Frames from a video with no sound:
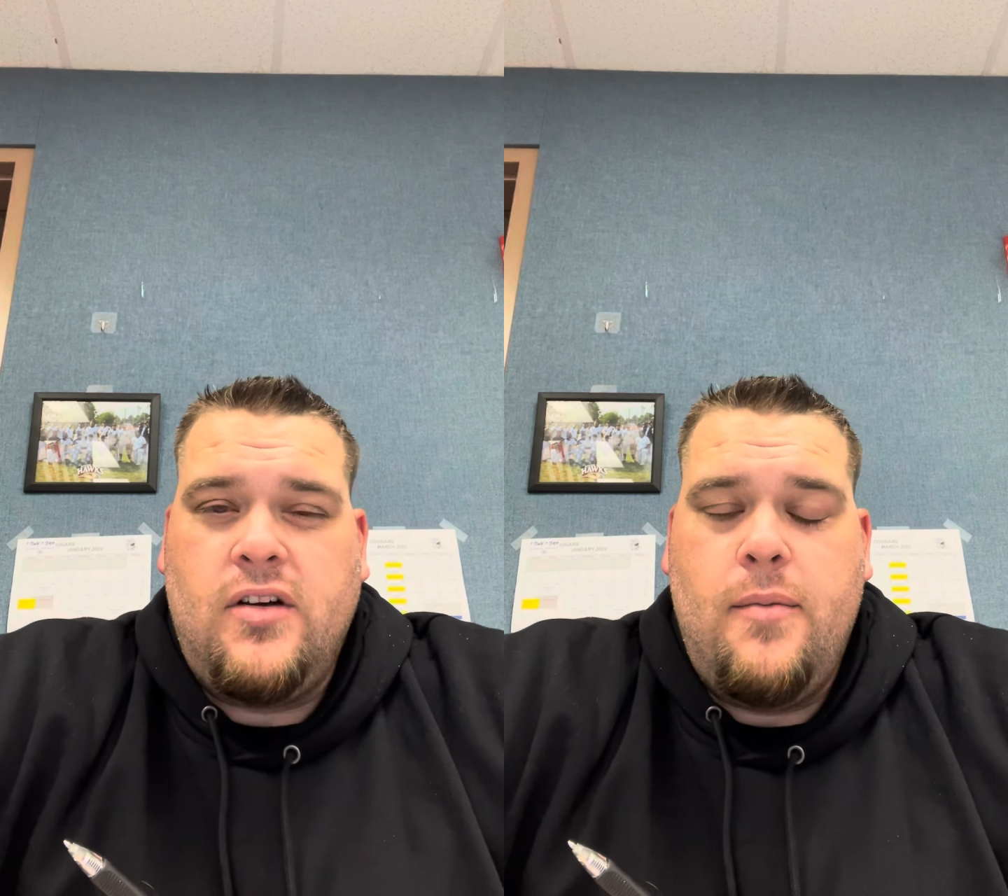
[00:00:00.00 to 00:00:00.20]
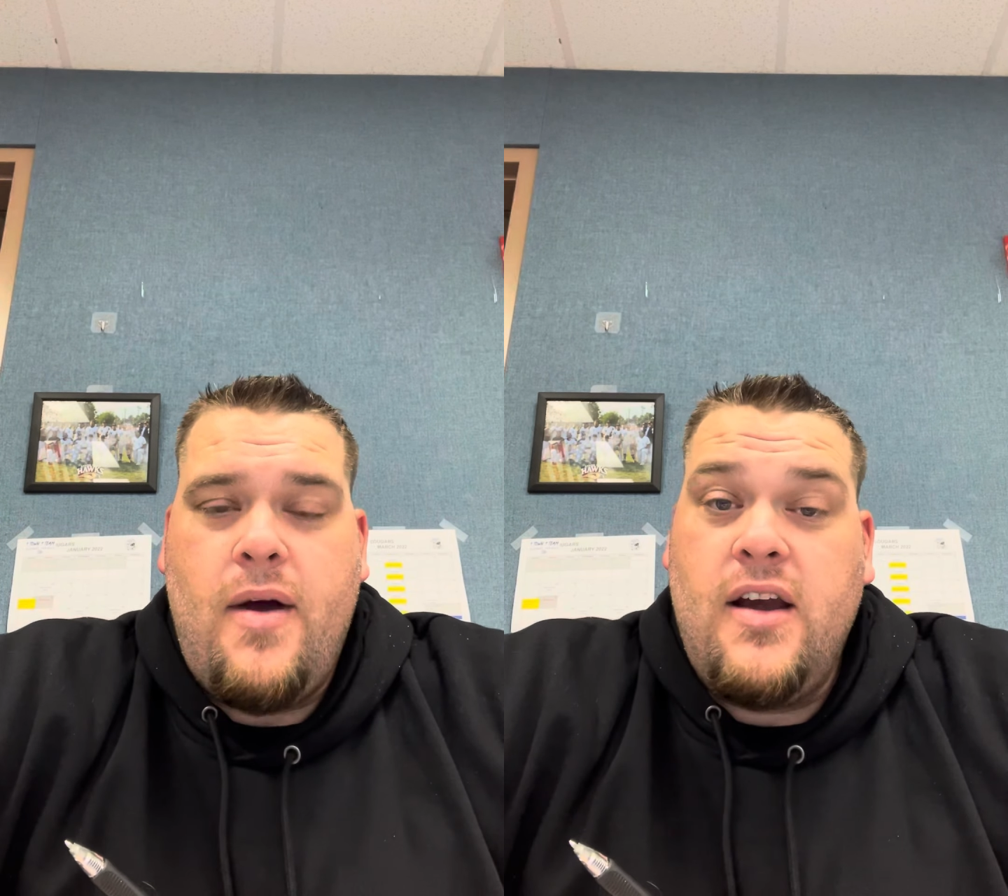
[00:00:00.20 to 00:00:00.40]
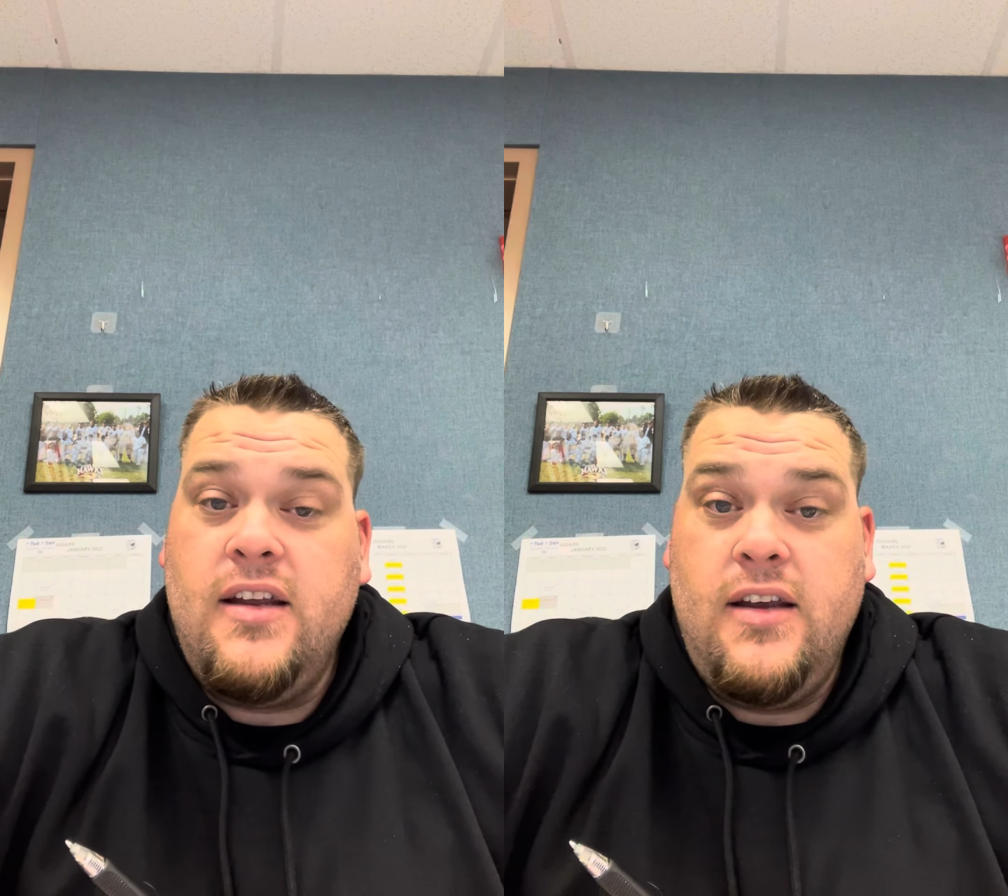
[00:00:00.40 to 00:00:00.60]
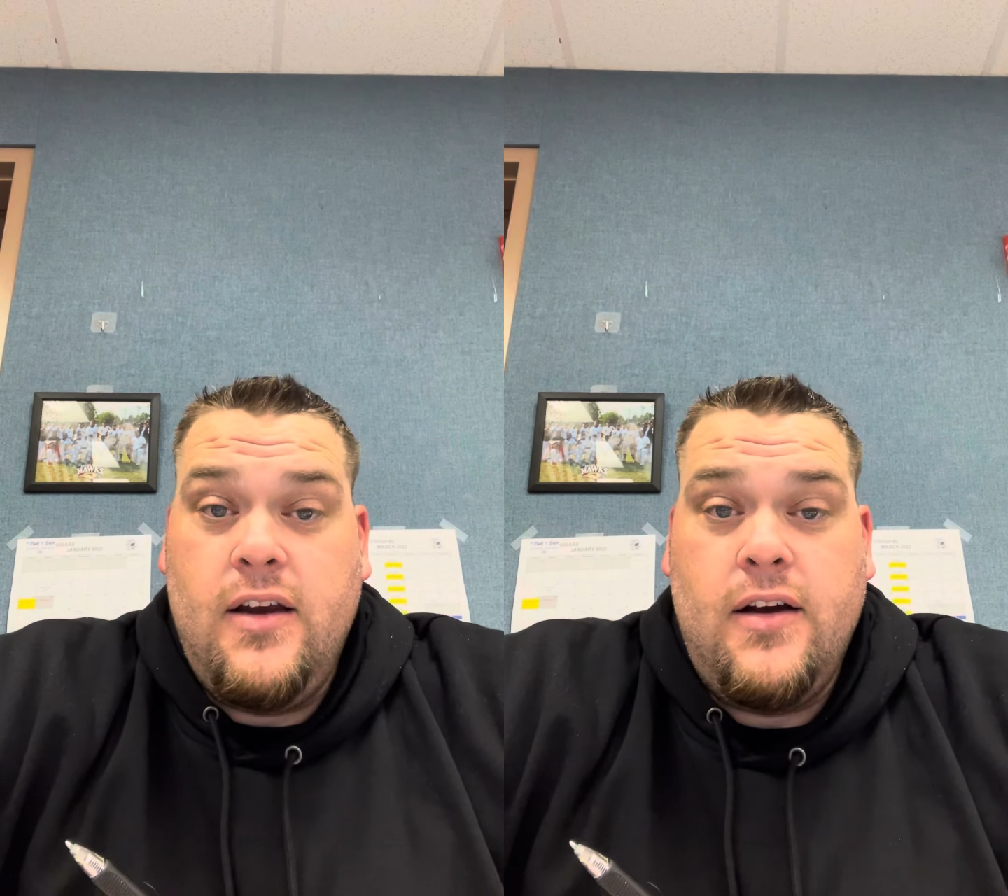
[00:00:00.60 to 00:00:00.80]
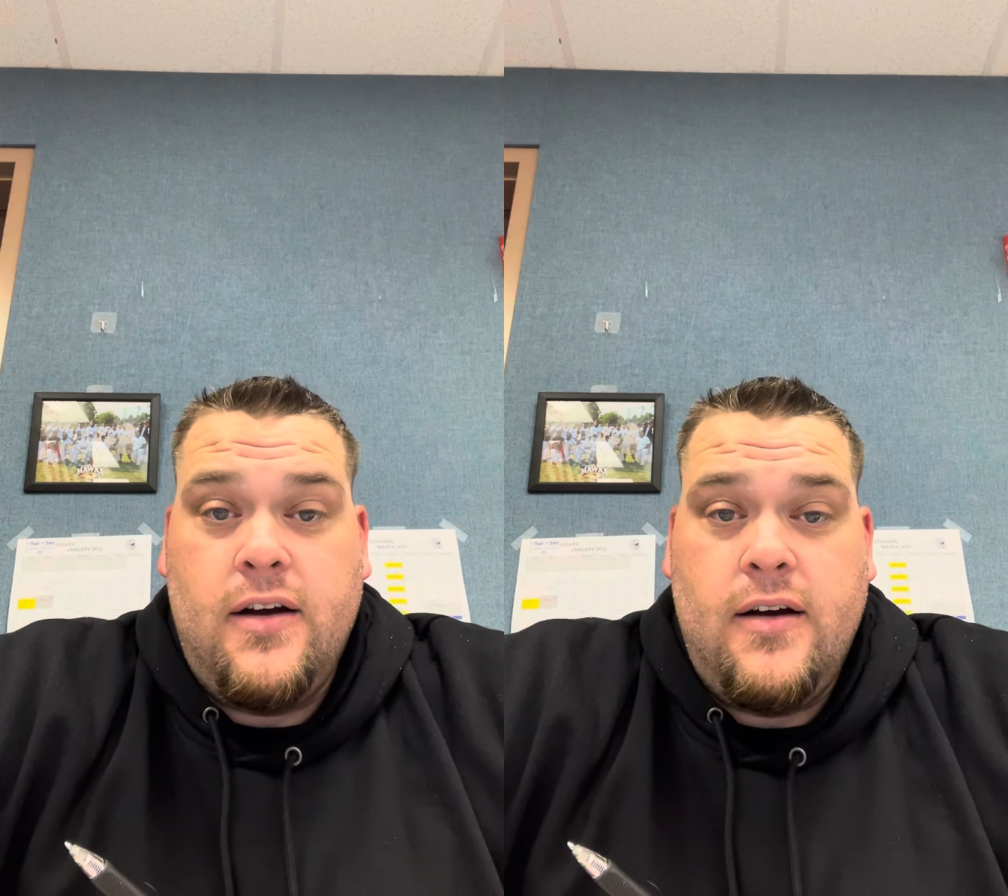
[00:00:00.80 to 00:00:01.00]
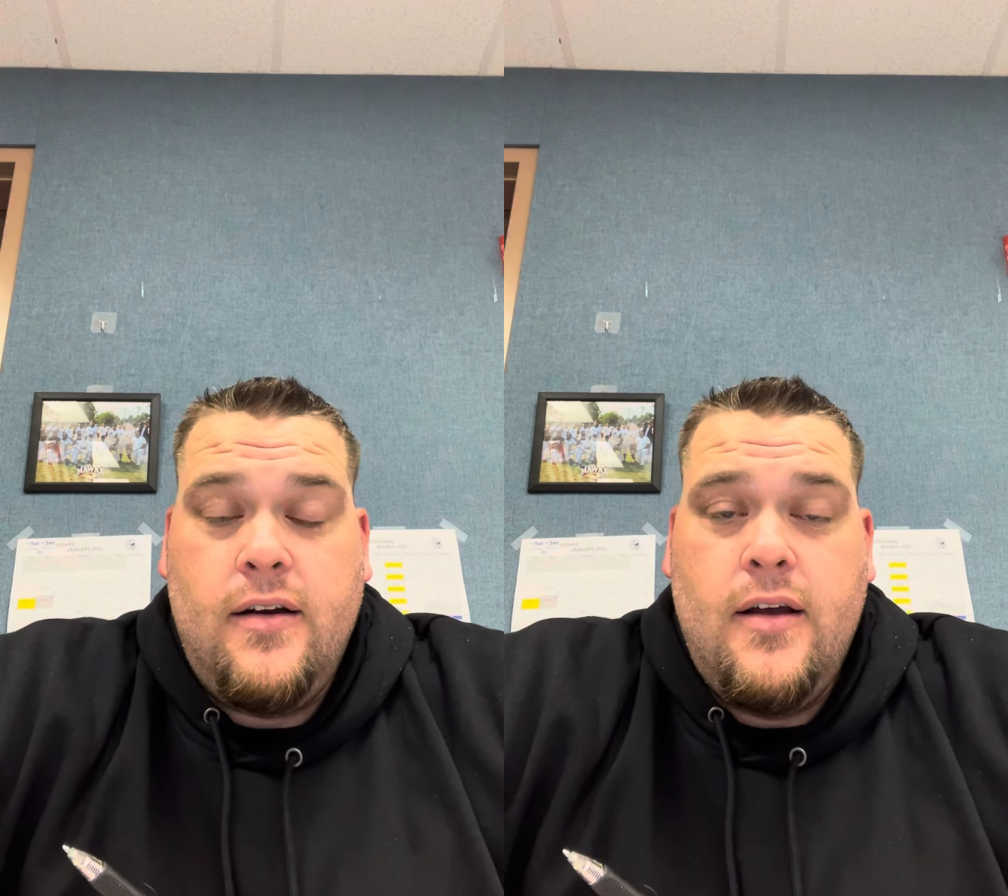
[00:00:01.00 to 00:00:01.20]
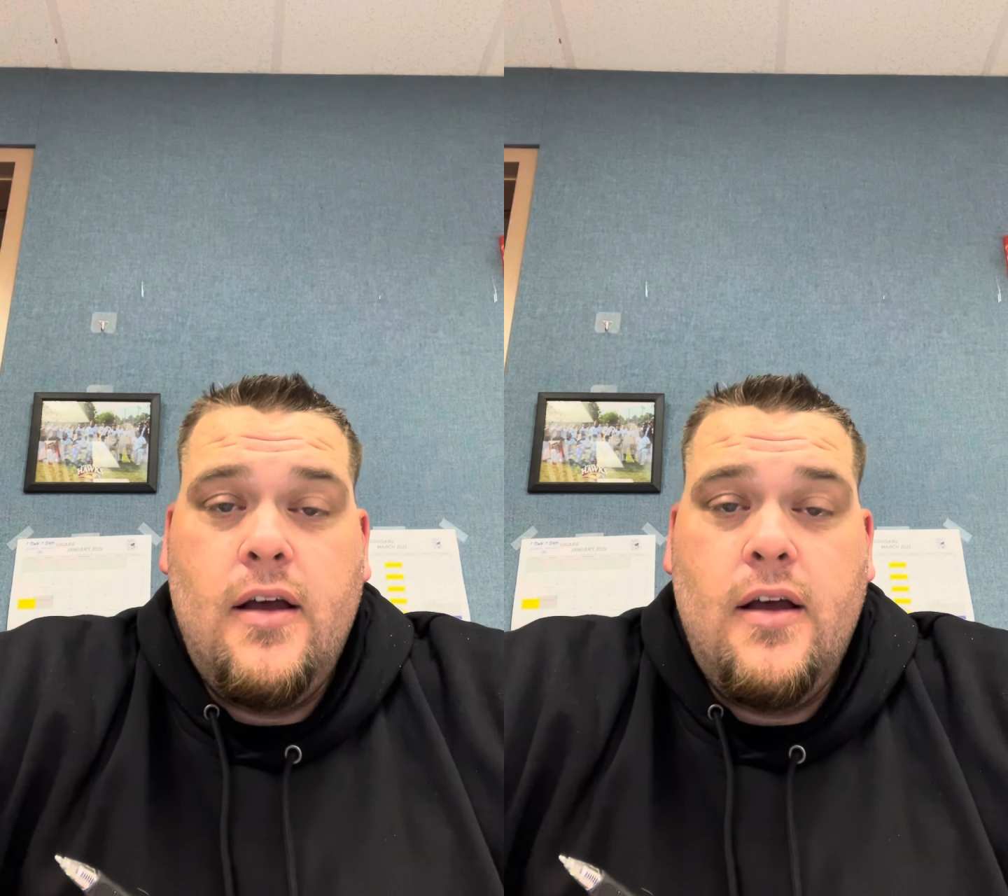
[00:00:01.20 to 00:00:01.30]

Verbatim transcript: about a year,